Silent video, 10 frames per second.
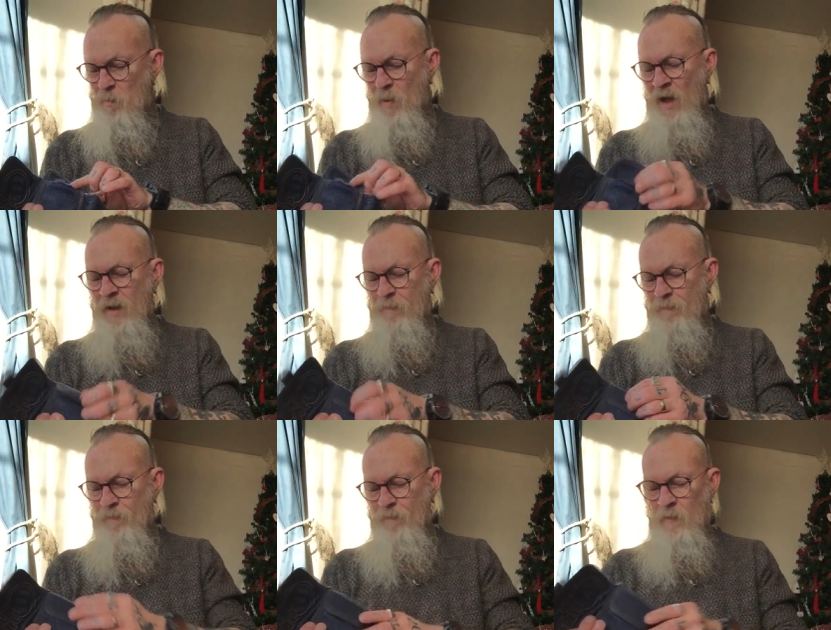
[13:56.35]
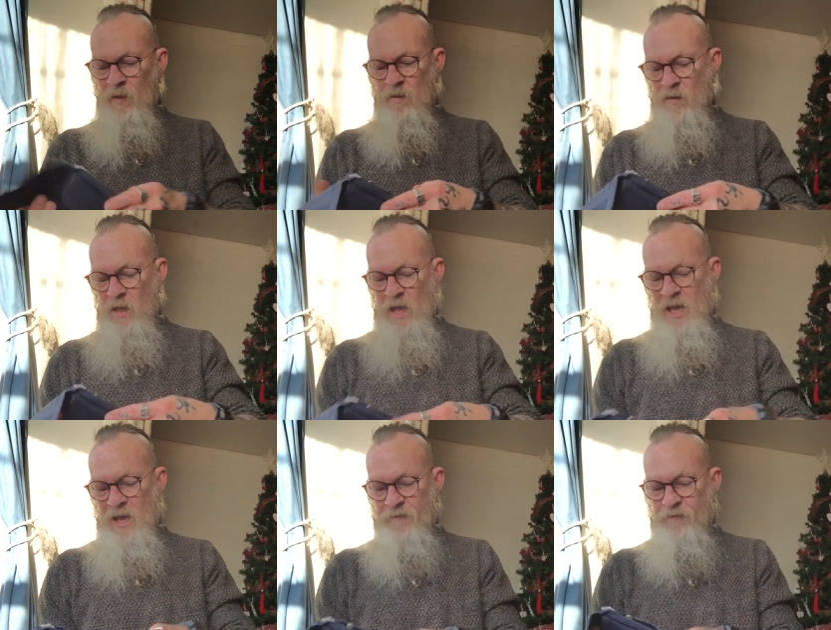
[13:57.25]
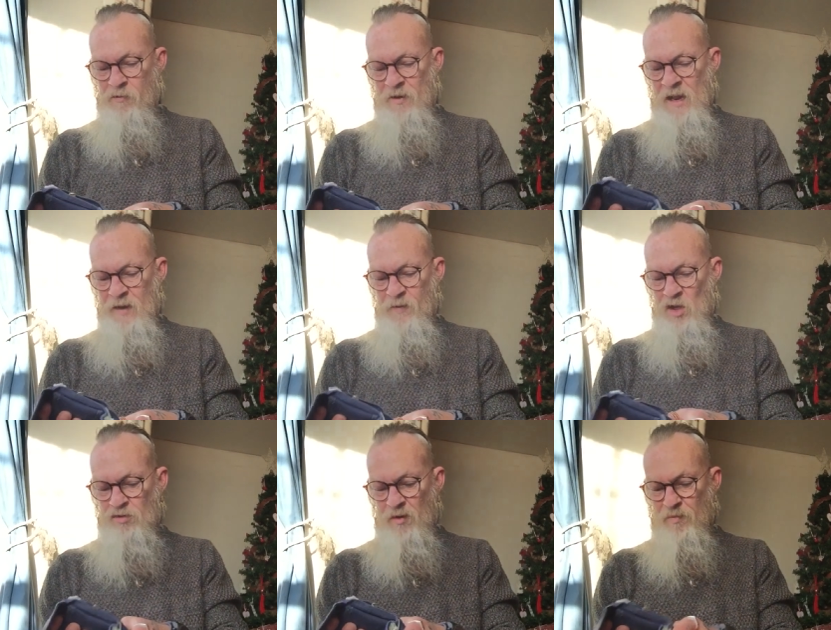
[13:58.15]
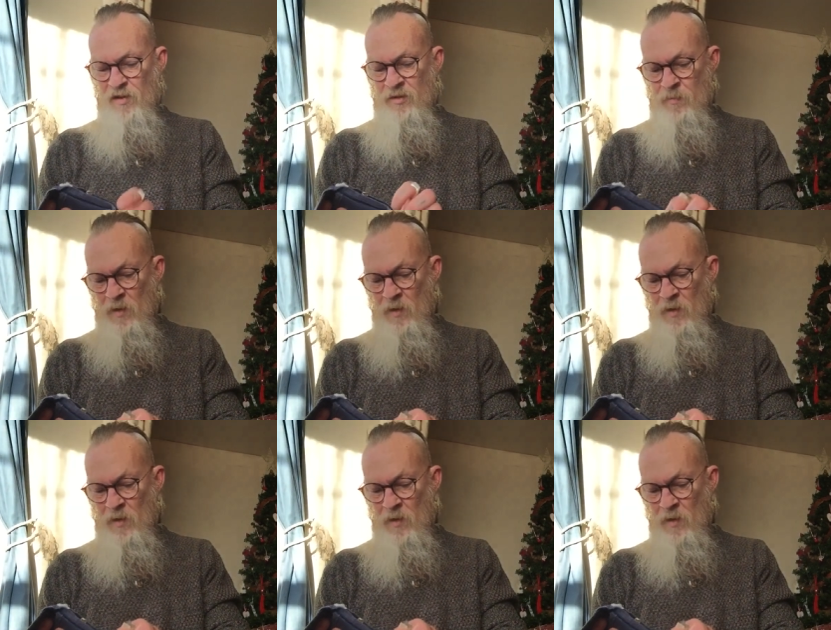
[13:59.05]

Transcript: For an anniversary present,